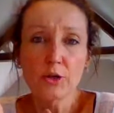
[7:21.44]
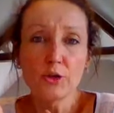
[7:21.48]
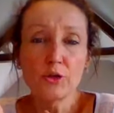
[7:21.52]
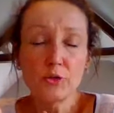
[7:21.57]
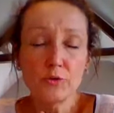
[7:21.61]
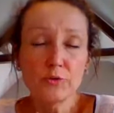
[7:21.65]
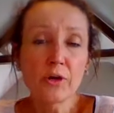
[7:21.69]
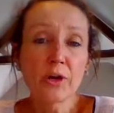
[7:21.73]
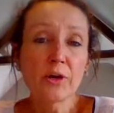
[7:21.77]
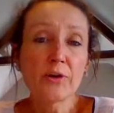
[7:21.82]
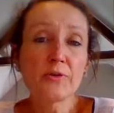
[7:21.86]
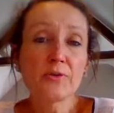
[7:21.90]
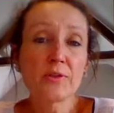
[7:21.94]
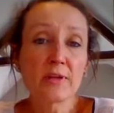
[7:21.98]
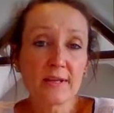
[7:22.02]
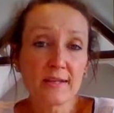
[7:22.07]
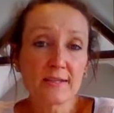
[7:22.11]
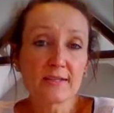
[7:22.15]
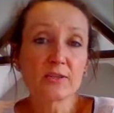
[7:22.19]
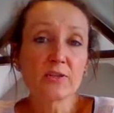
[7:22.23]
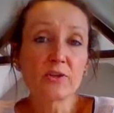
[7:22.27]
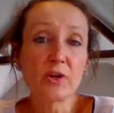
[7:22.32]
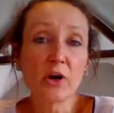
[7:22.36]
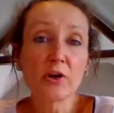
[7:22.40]
You know that
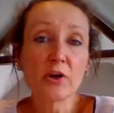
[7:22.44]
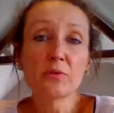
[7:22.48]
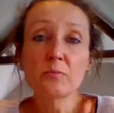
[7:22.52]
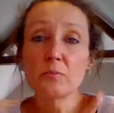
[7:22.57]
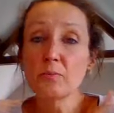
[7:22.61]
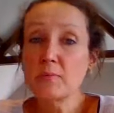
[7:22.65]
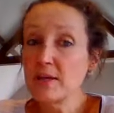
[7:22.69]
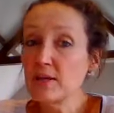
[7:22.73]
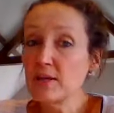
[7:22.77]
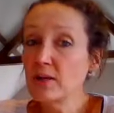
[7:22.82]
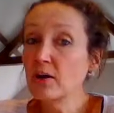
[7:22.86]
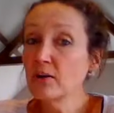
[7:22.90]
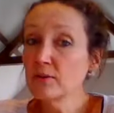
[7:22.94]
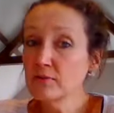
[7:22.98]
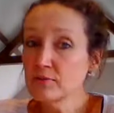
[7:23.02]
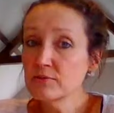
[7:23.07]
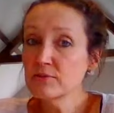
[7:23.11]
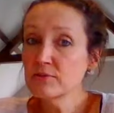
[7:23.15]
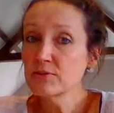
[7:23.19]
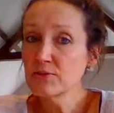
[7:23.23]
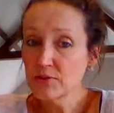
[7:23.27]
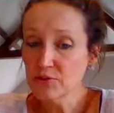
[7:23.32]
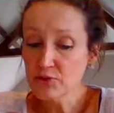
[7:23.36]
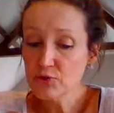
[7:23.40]
it's gone
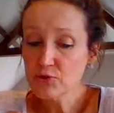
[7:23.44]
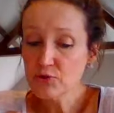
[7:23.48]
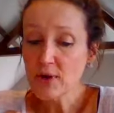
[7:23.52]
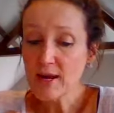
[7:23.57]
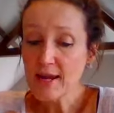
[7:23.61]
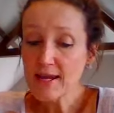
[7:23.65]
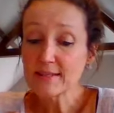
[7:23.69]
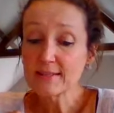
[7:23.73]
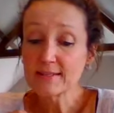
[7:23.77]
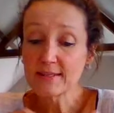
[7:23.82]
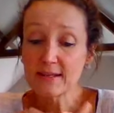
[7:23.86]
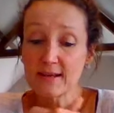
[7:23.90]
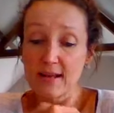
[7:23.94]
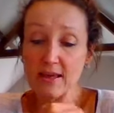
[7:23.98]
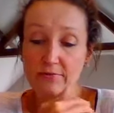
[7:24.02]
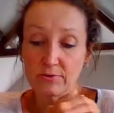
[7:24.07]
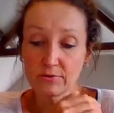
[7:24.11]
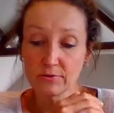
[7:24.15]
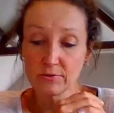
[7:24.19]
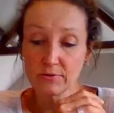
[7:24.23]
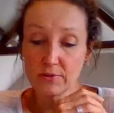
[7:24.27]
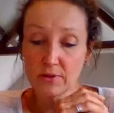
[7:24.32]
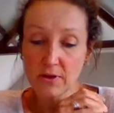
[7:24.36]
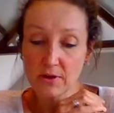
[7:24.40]
beyond the trait
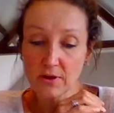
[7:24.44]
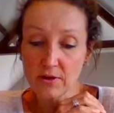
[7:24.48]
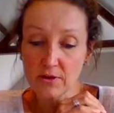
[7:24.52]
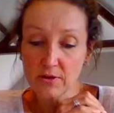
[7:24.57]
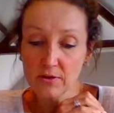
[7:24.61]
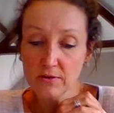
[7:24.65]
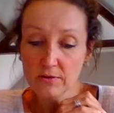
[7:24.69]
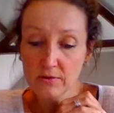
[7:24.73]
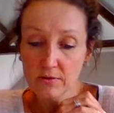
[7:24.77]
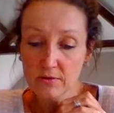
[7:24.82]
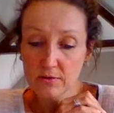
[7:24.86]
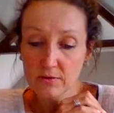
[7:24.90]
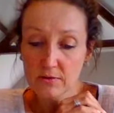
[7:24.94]
level, though,